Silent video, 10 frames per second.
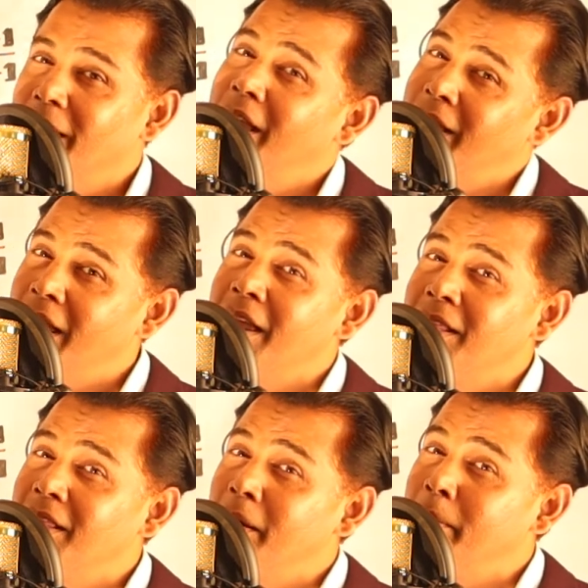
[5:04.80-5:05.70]

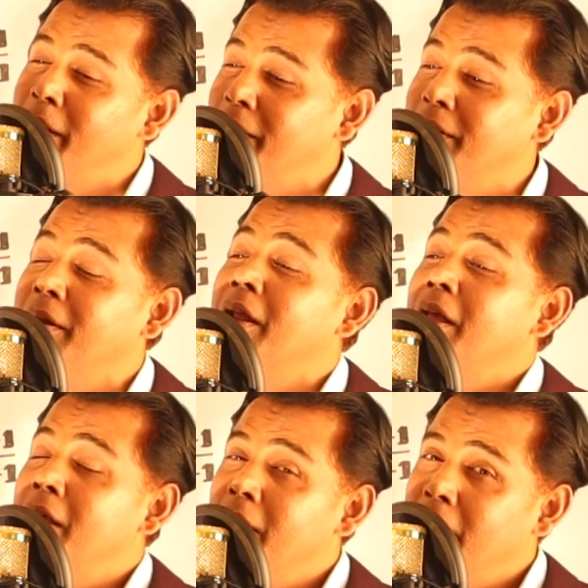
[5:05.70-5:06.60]
Again the matter
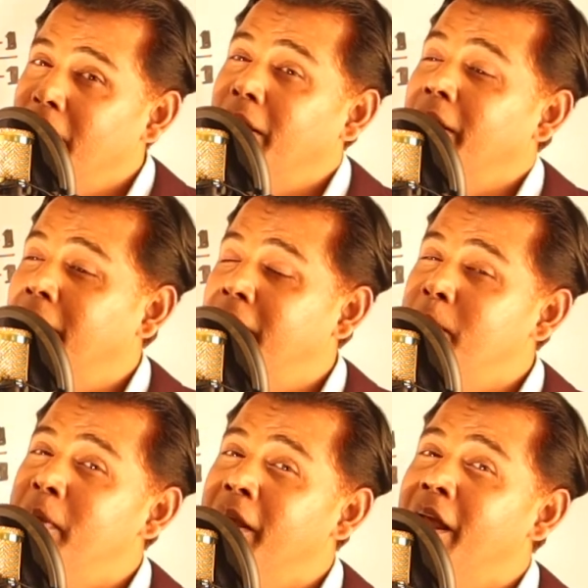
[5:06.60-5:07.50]

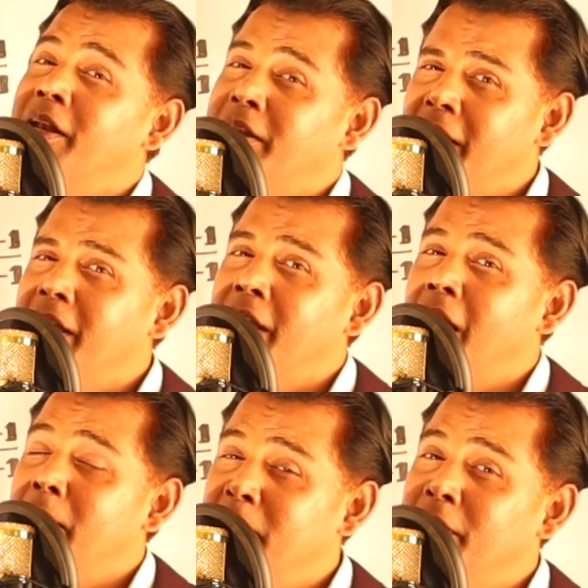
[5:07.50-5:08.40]
giving and taking,
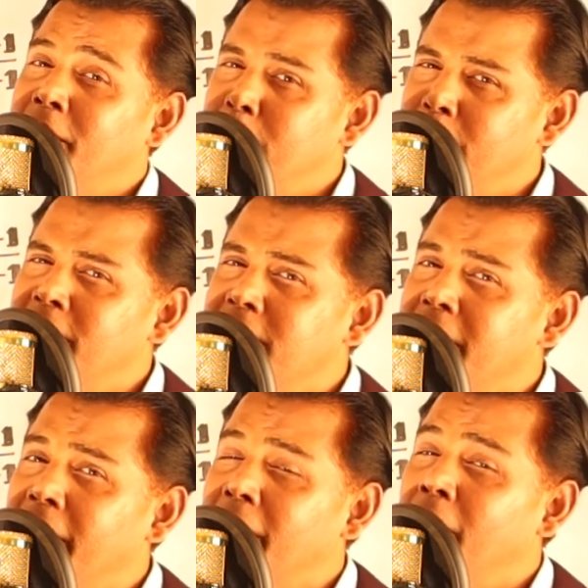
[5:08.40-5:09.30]
I mean
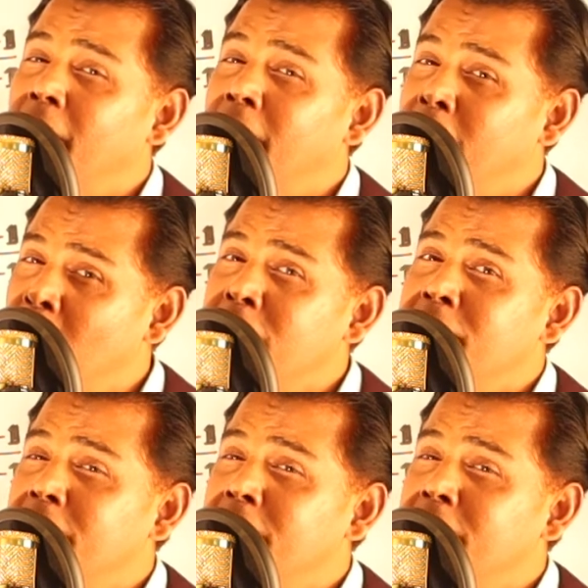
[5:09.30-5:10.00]
replacing or not